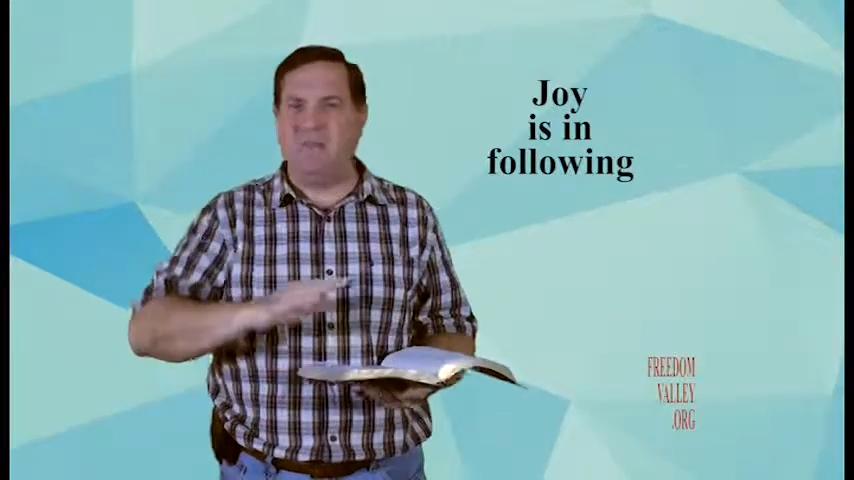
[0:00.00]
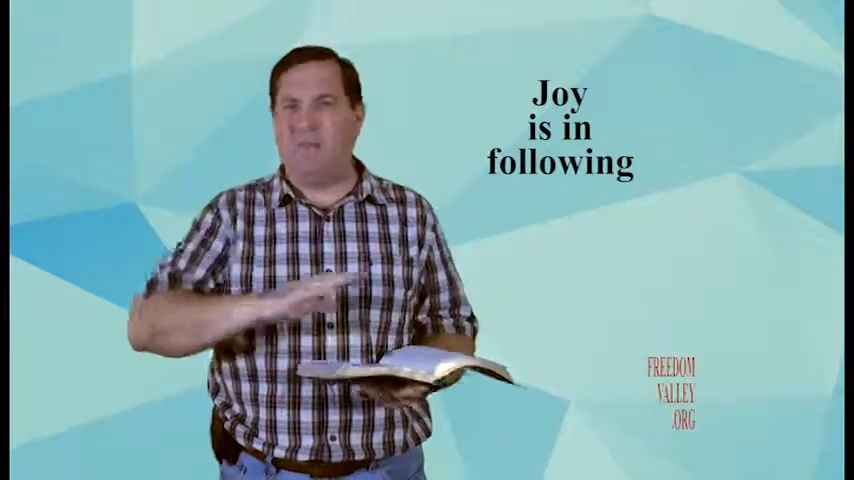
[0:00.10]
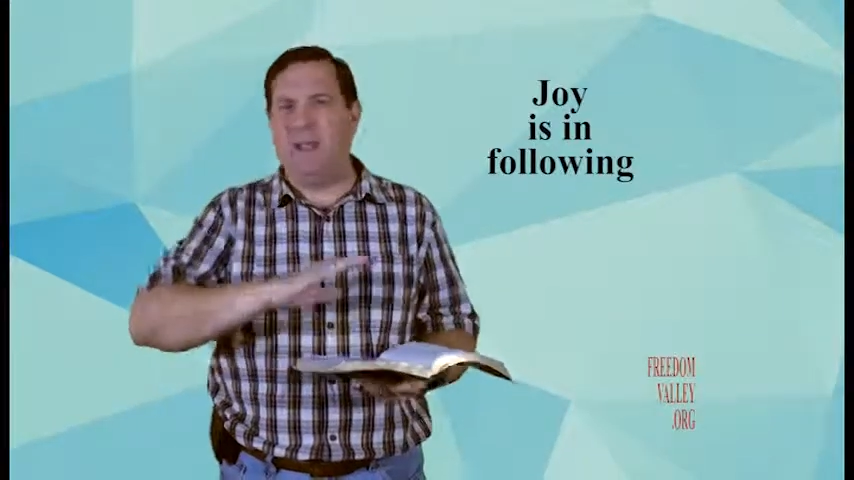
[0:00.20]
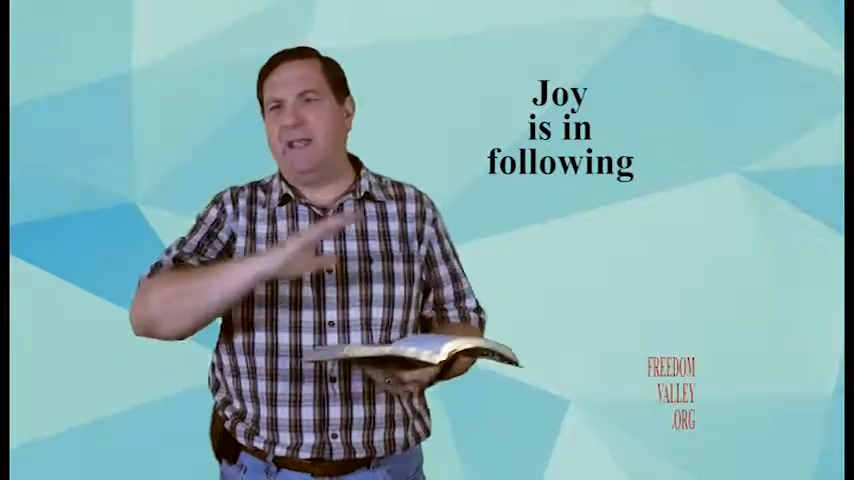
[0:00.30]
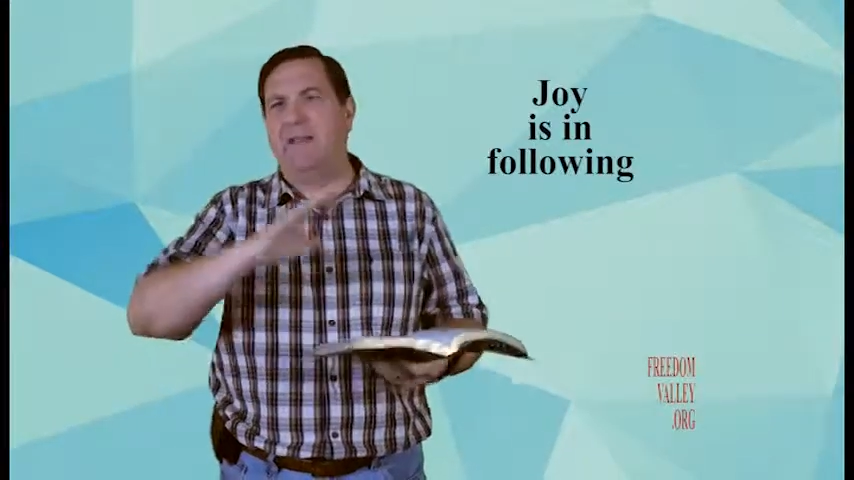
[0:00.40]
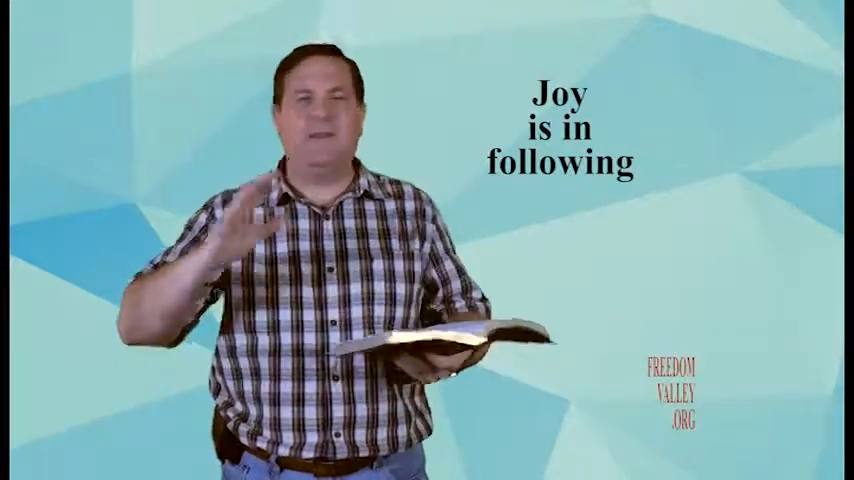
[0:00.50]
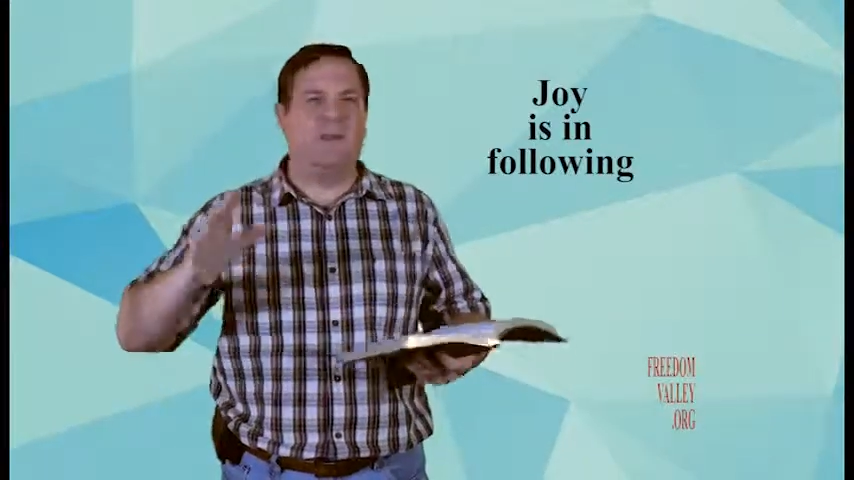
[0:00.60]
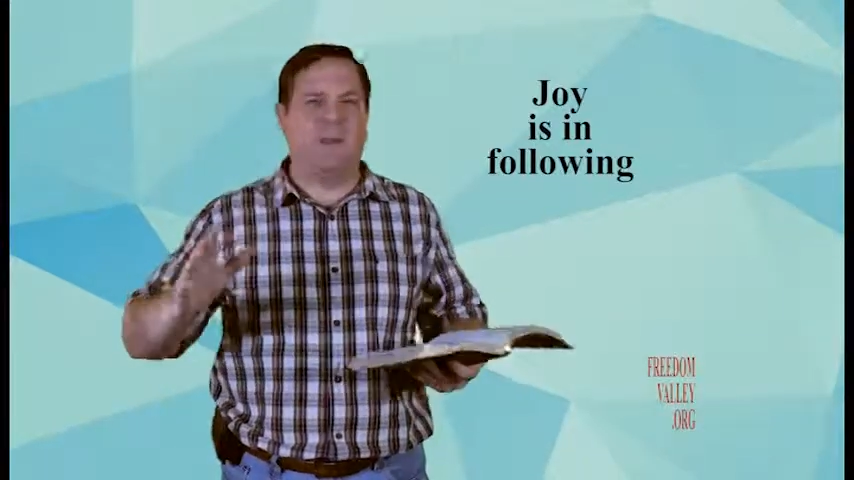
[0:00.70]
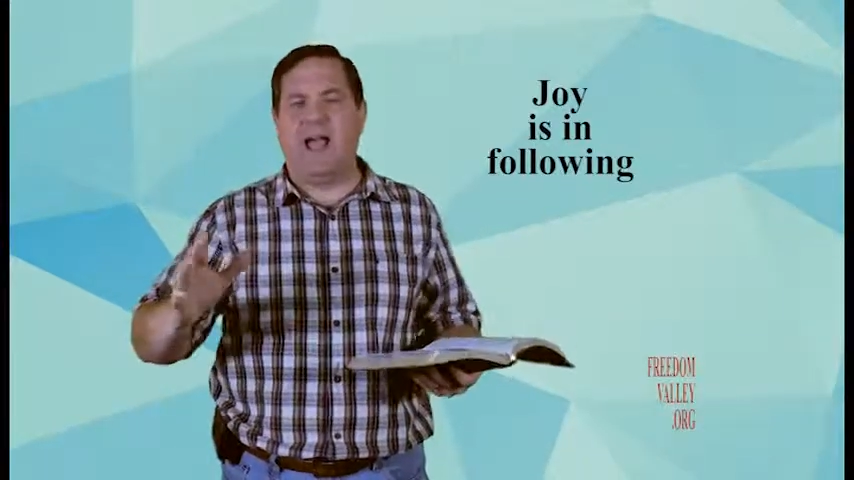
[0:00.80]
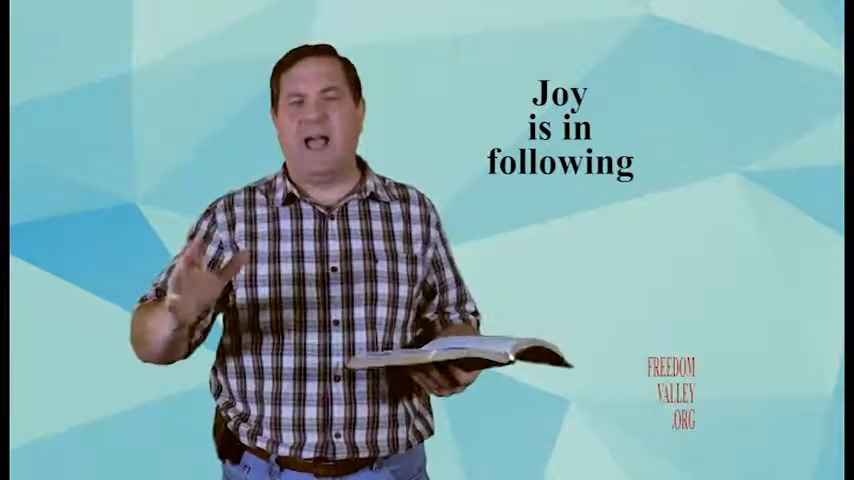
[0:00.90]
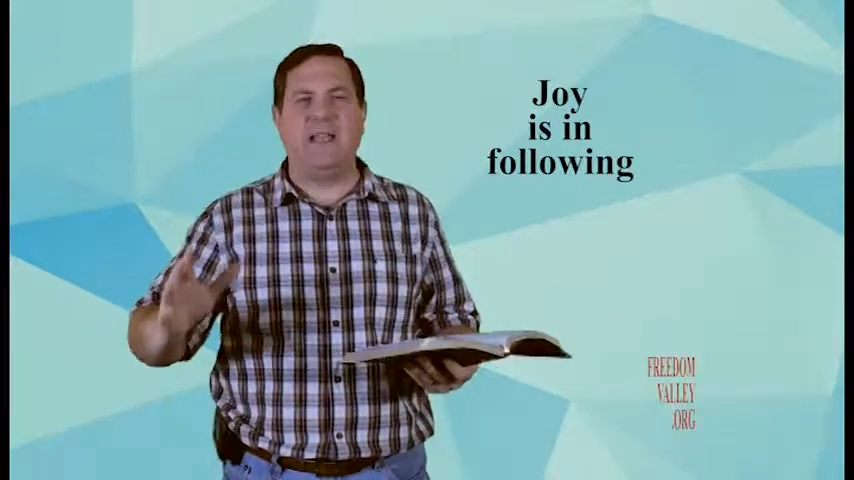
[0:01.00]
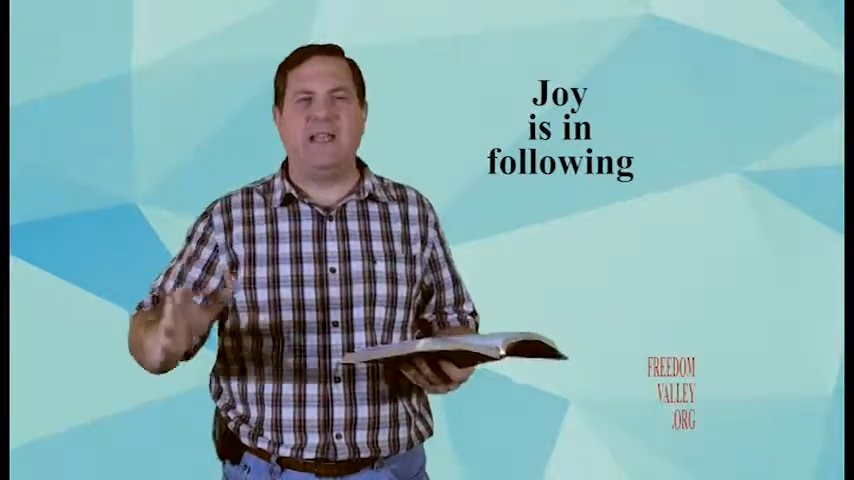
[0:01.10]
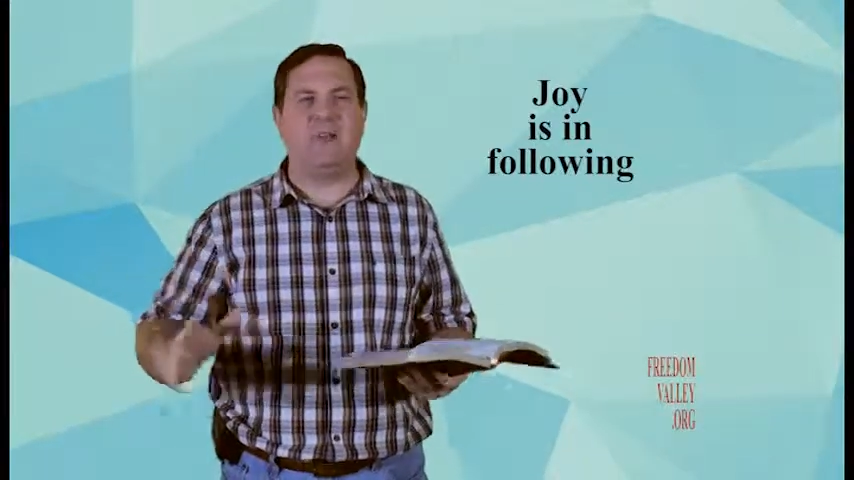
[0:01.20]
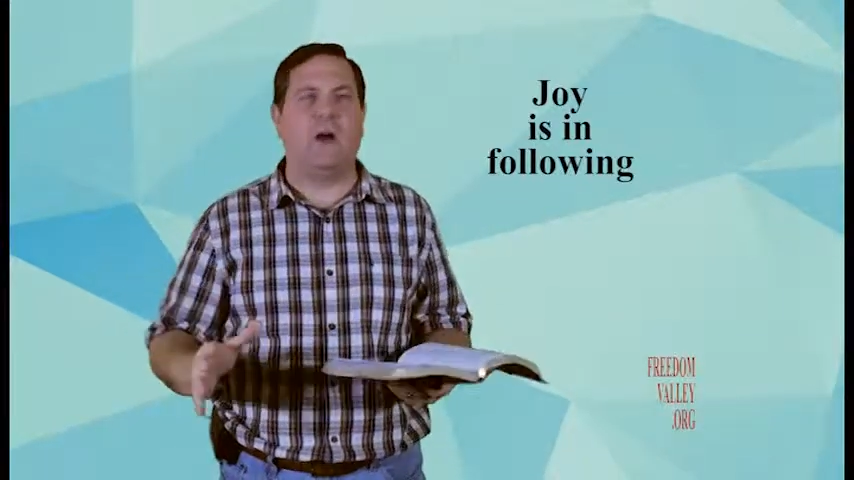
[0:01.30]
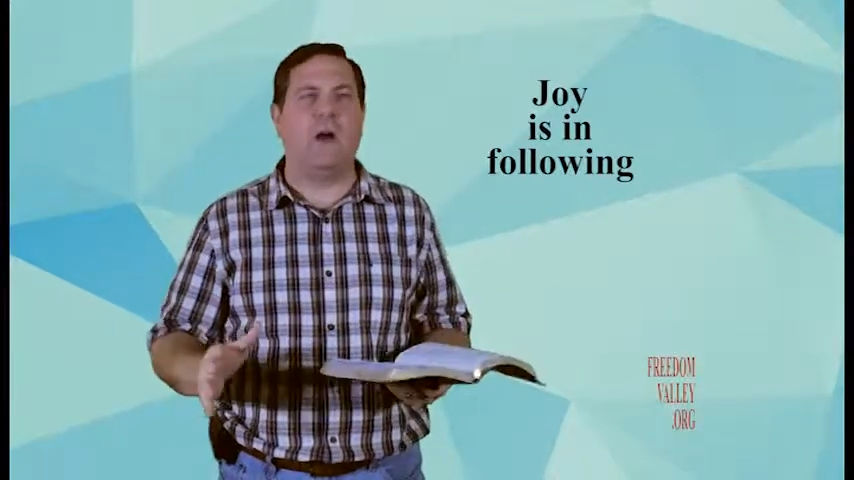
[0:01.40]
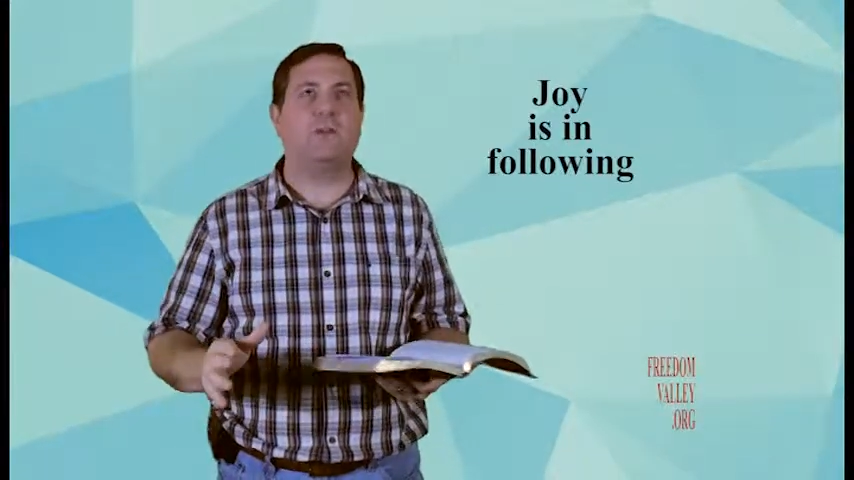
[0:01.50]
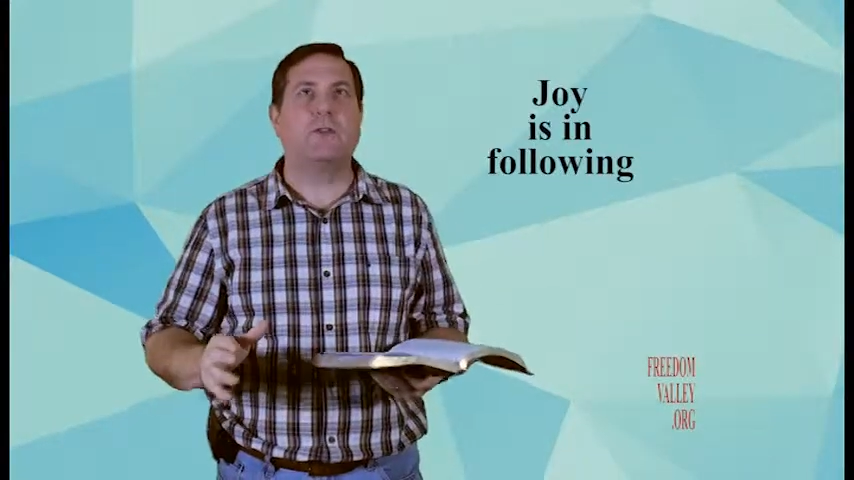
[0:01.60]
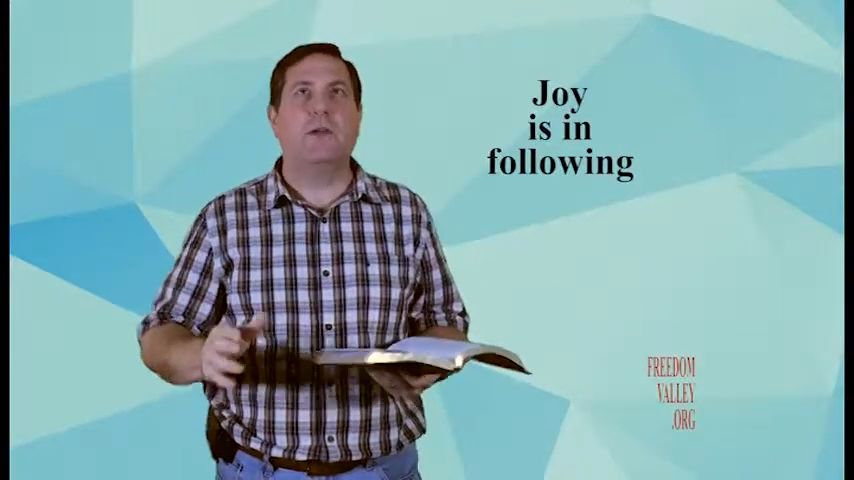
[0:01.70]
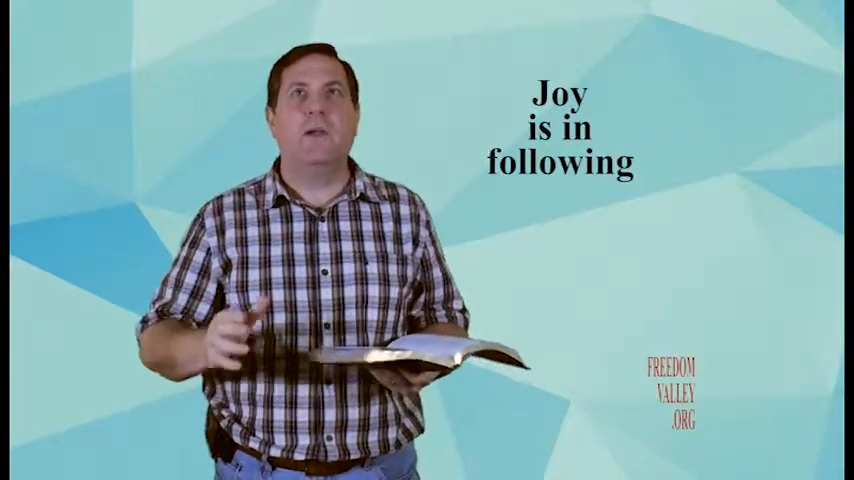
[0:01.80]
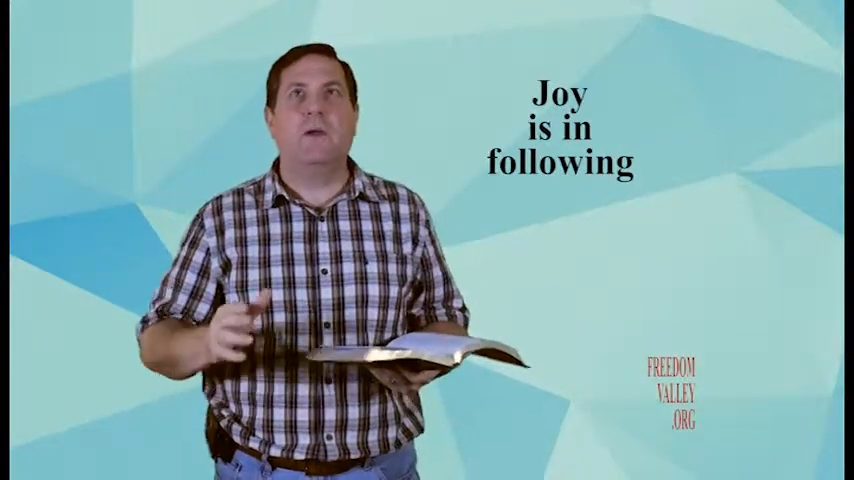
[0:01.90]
being the guy in charge.